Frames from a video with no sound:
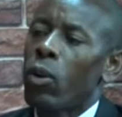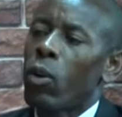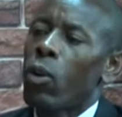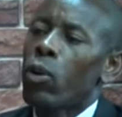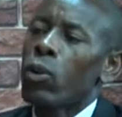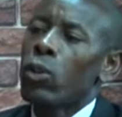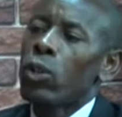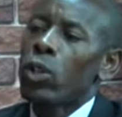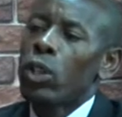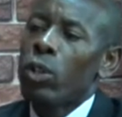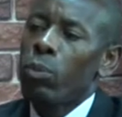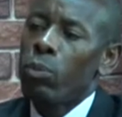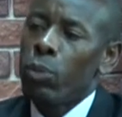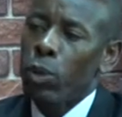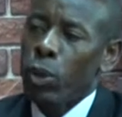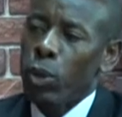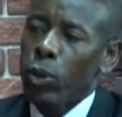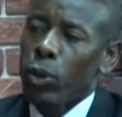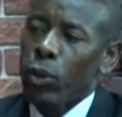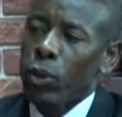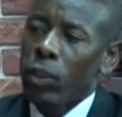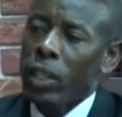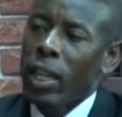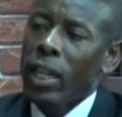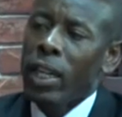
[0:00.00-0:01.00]

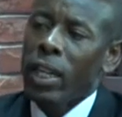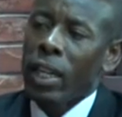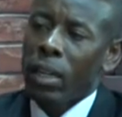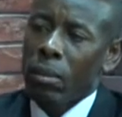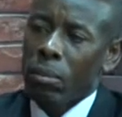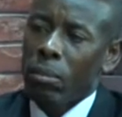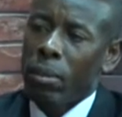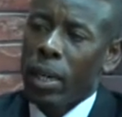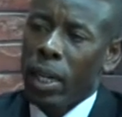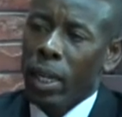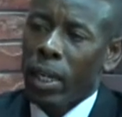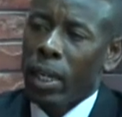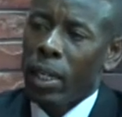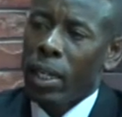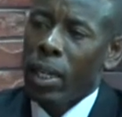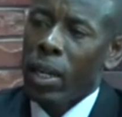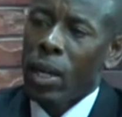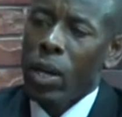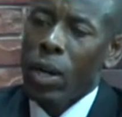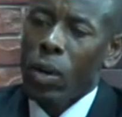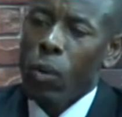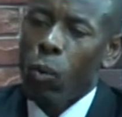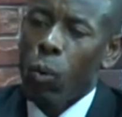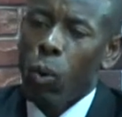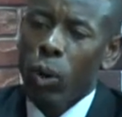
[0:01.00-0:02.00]
contribution they can make,
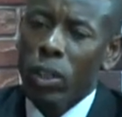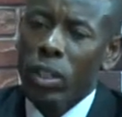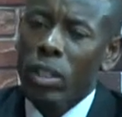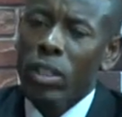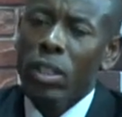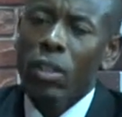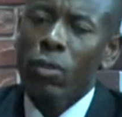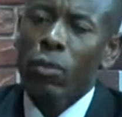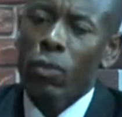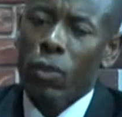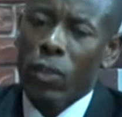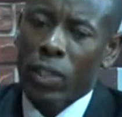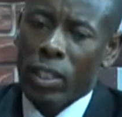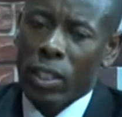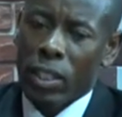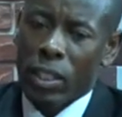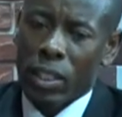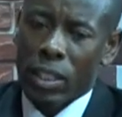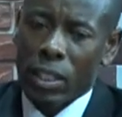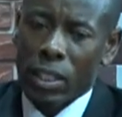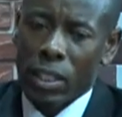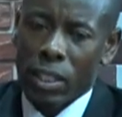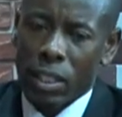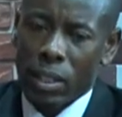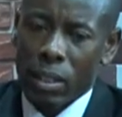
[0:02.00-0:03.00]
what
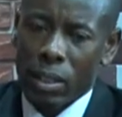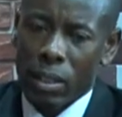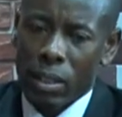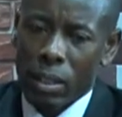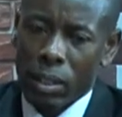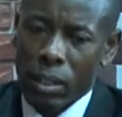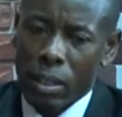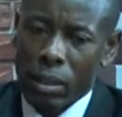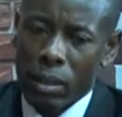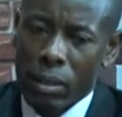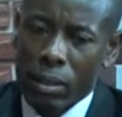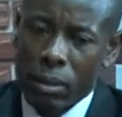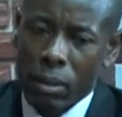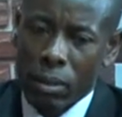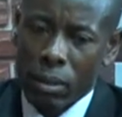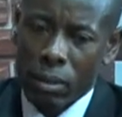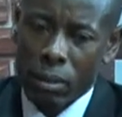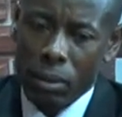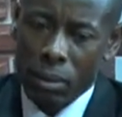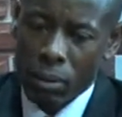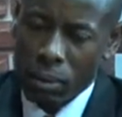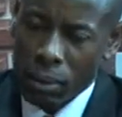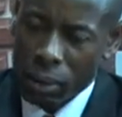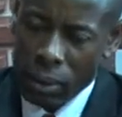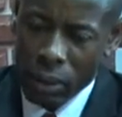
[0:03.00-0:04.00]
difference
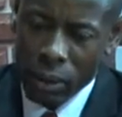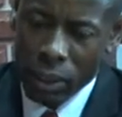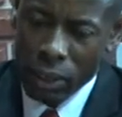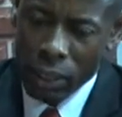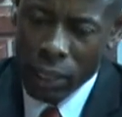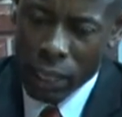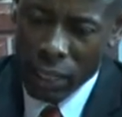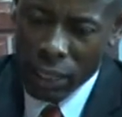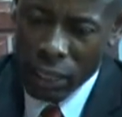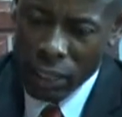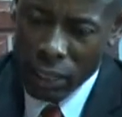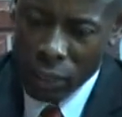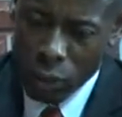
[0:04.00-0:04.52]
can it